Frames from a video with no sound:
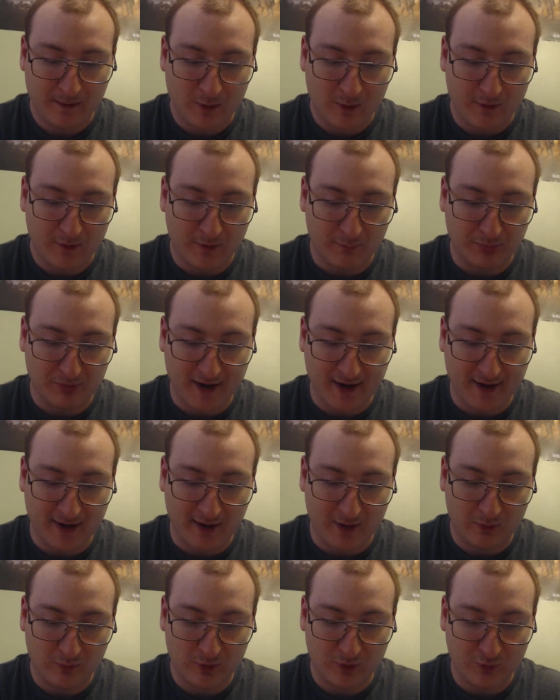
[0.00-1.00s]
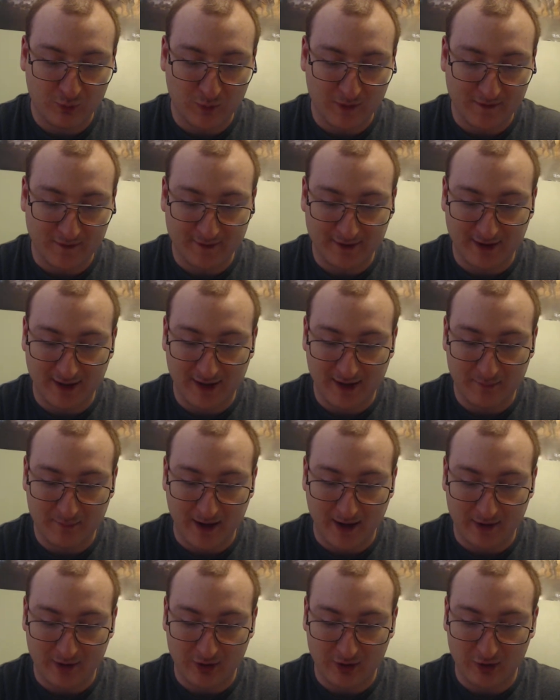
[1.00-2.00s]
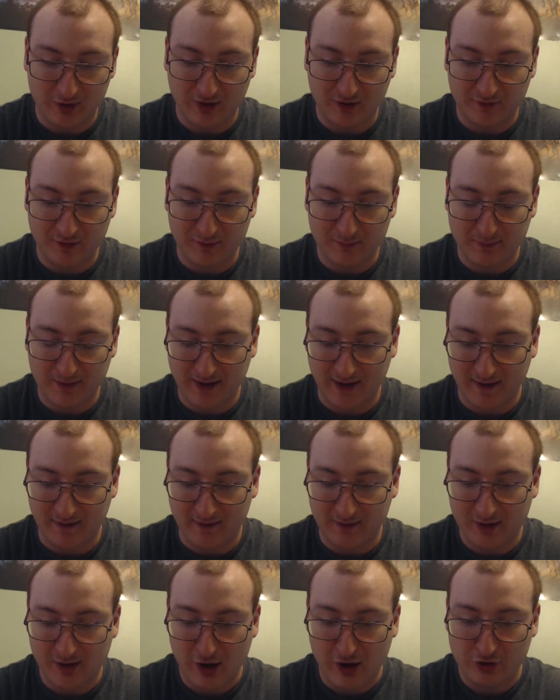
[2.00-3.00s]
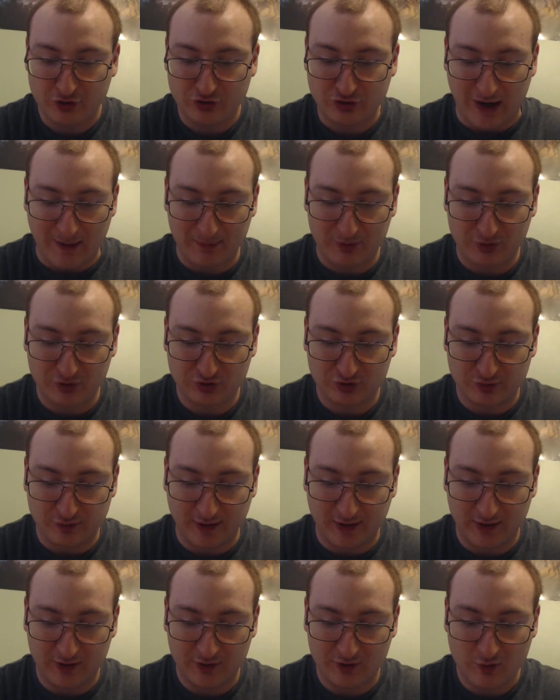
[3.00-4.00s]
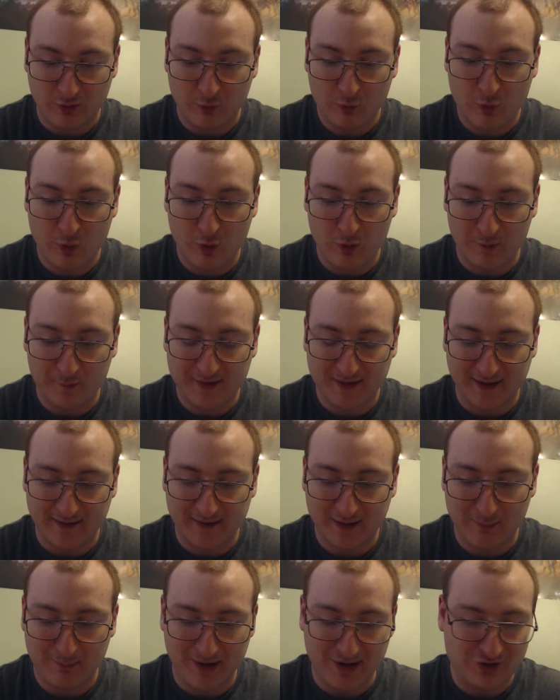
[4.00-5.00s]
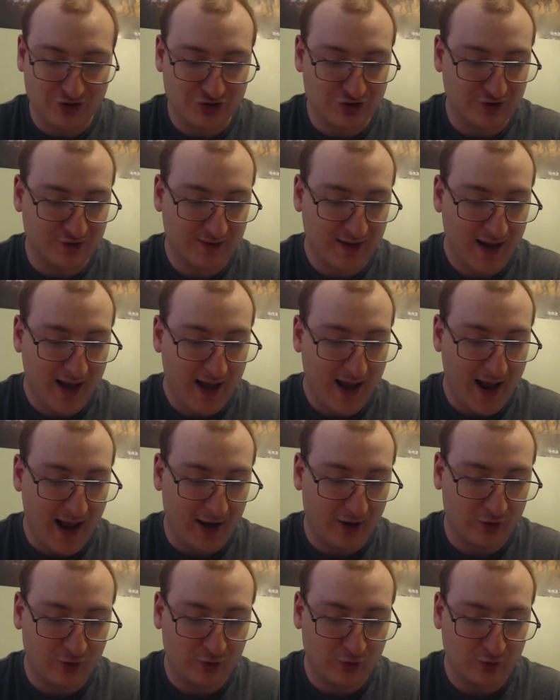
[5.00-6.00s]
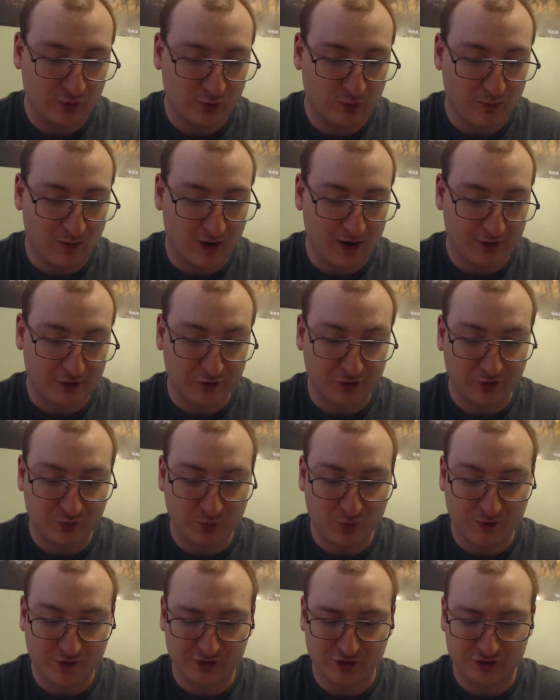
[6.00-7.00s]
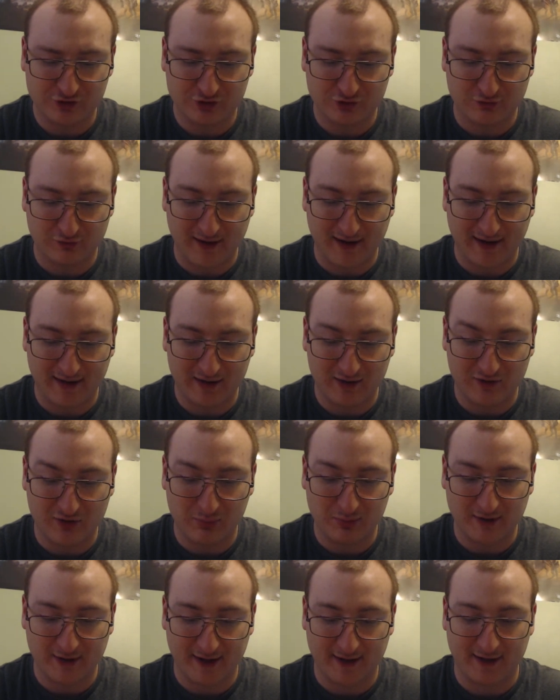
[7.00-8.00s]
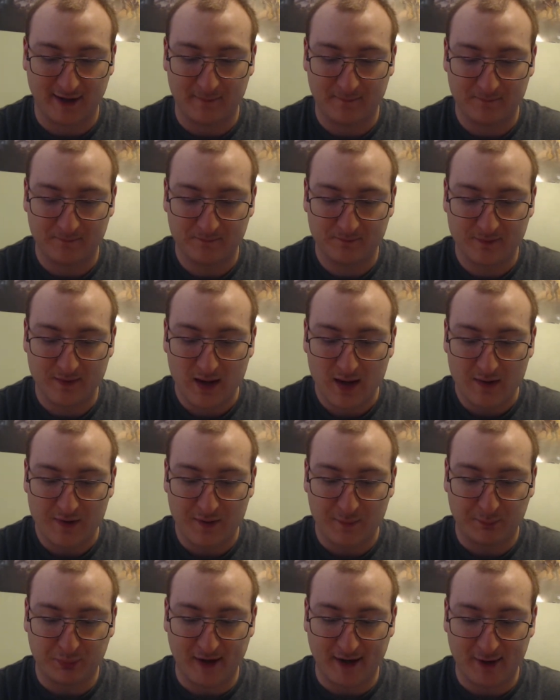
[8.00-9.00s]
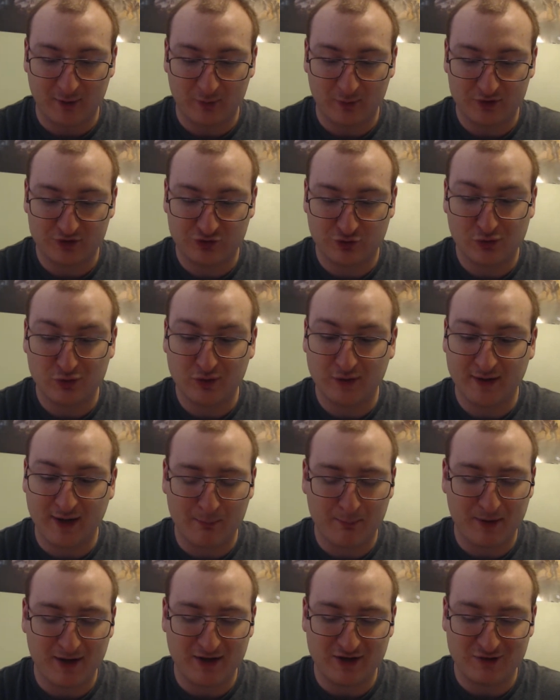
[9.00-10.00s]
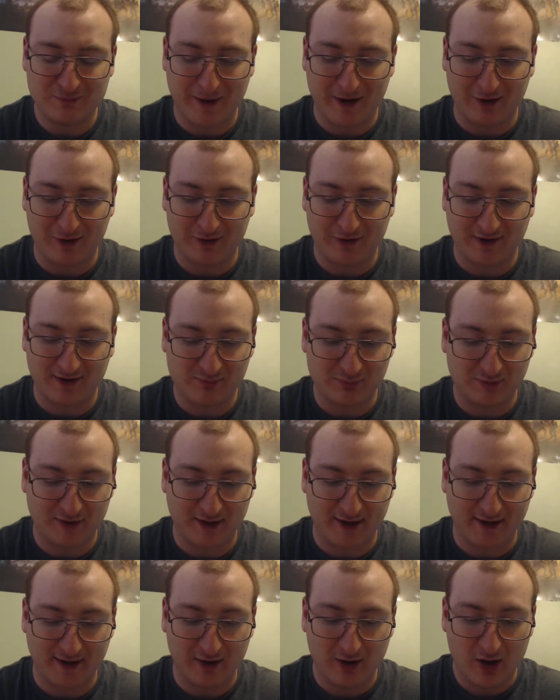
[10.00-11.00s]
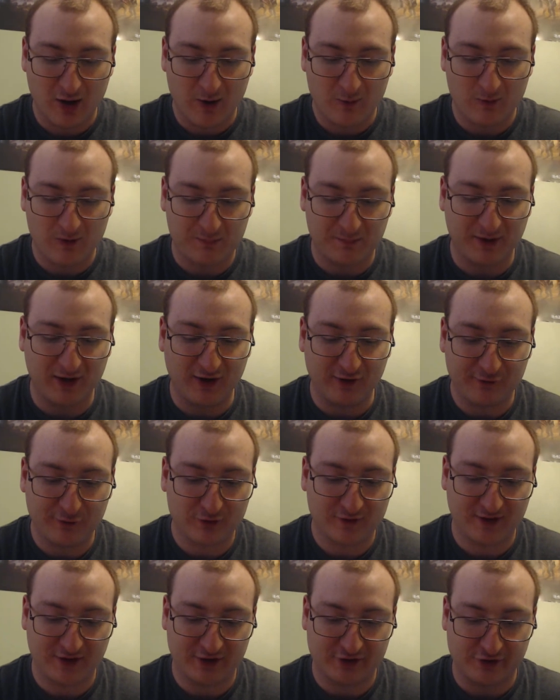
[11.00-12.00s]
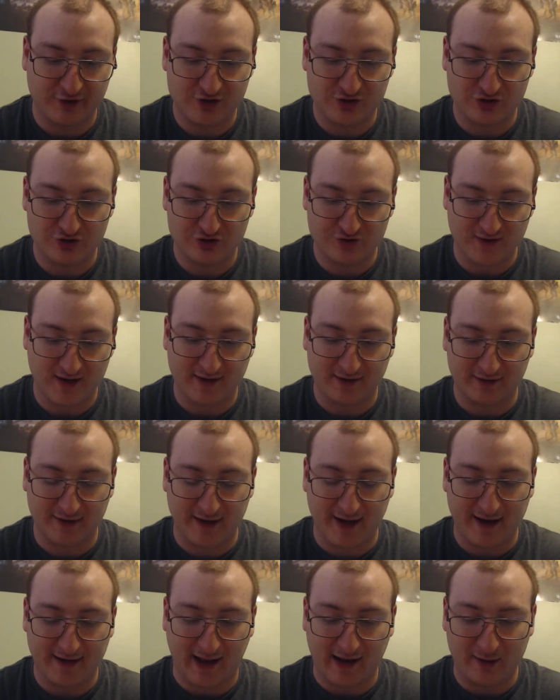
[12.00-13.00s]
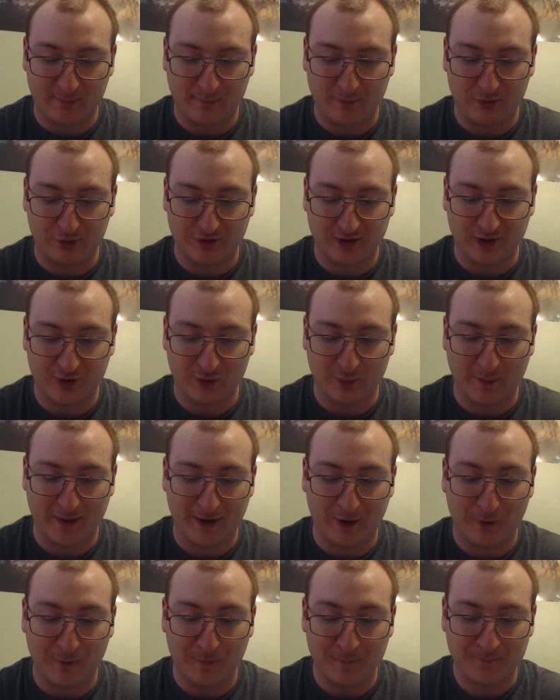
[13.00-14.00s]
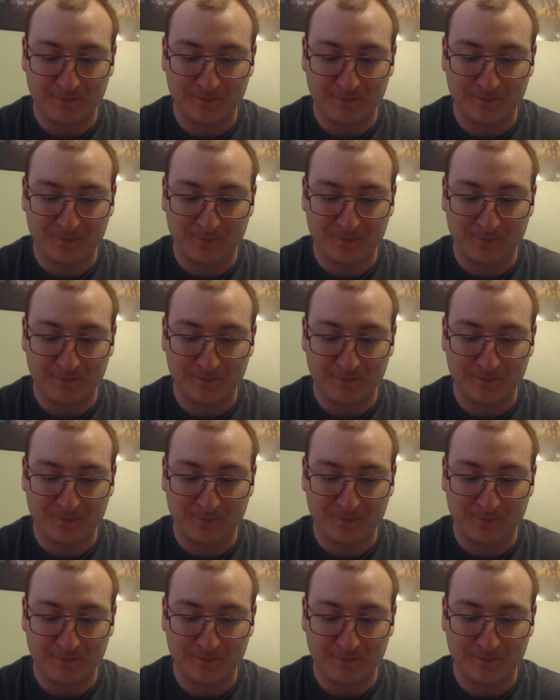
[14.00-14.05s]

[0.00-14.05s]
the planet was what the team had heard of it being Tropical trees, warm sandy beaches, and cool waters was the terrain of the planet. The planet was truly a beach paradise planet with peaceful sea creatures and land animals as well.